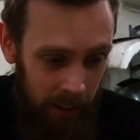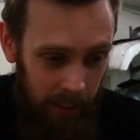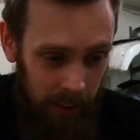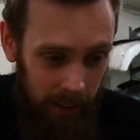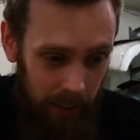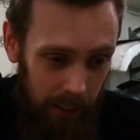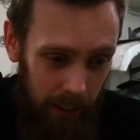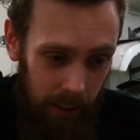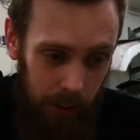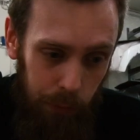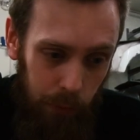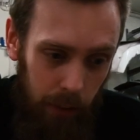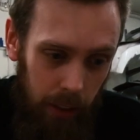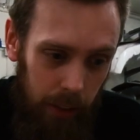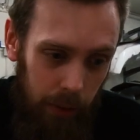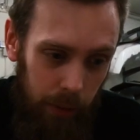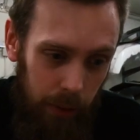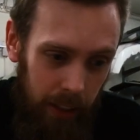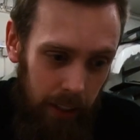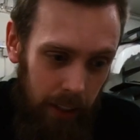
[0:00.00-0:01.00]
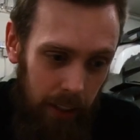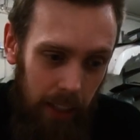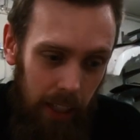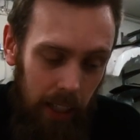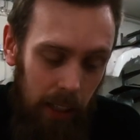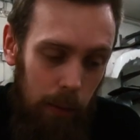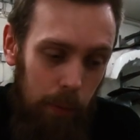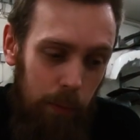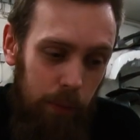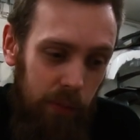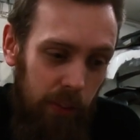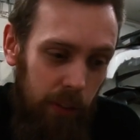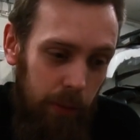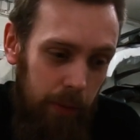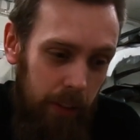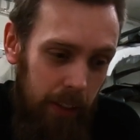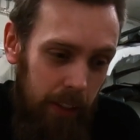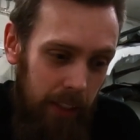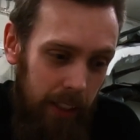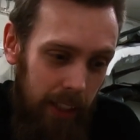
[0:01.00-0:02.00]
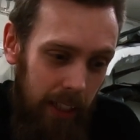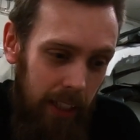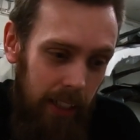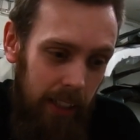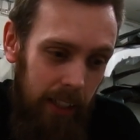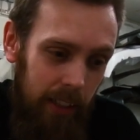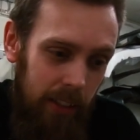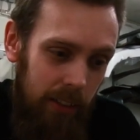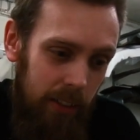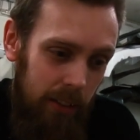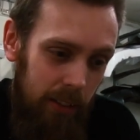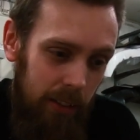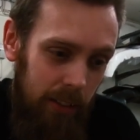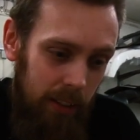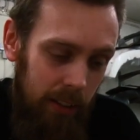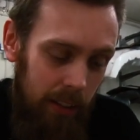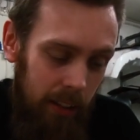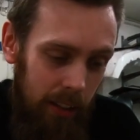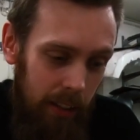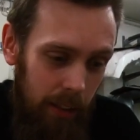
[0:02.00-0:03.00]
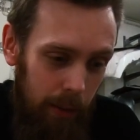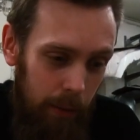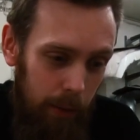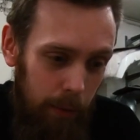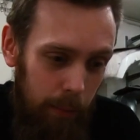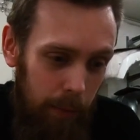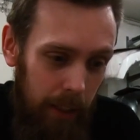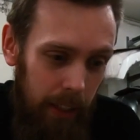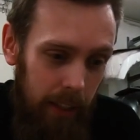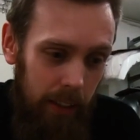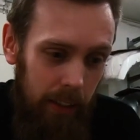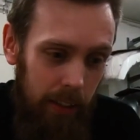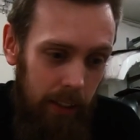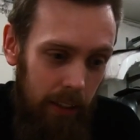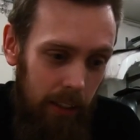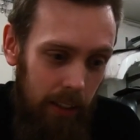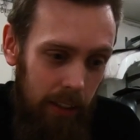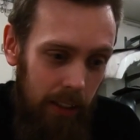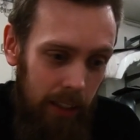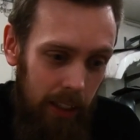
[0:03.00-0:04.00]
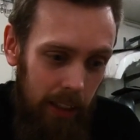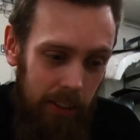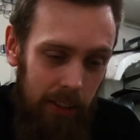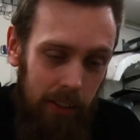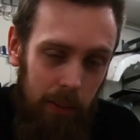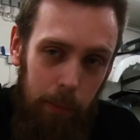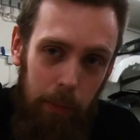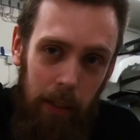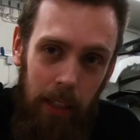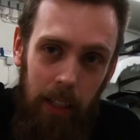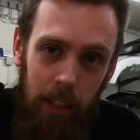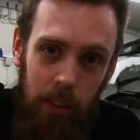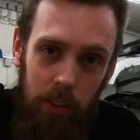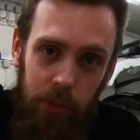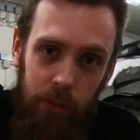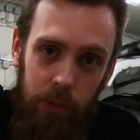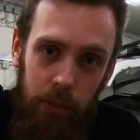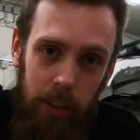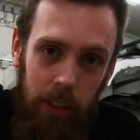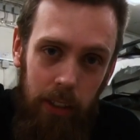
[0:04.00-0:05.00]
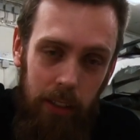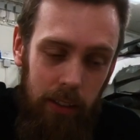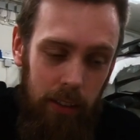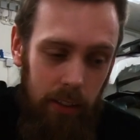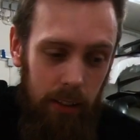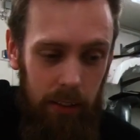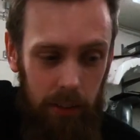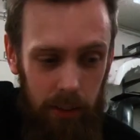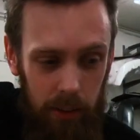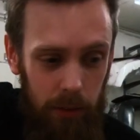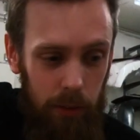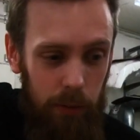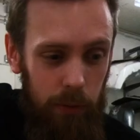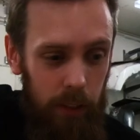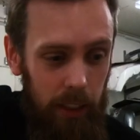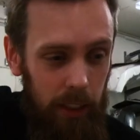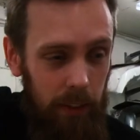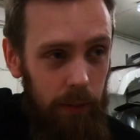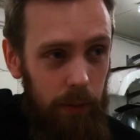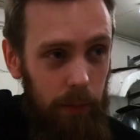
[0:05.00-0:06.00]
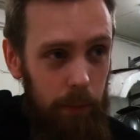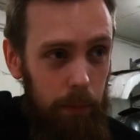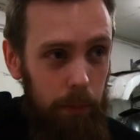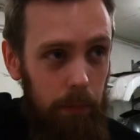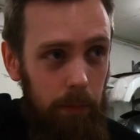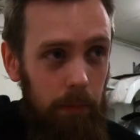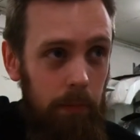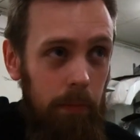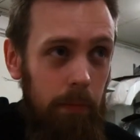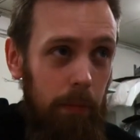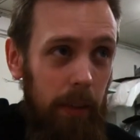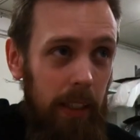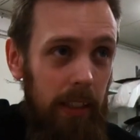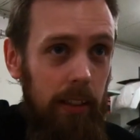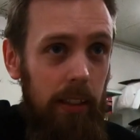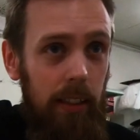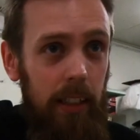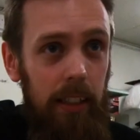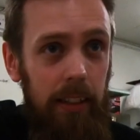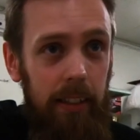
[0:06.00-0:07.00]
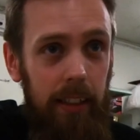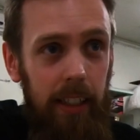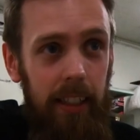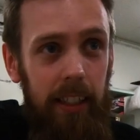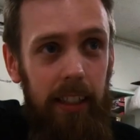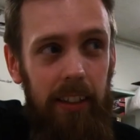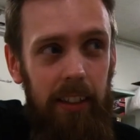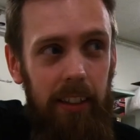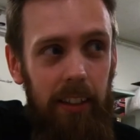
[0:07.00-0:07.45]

thankfully we got help from a guy to make a custom bell house for us. So we have basically taken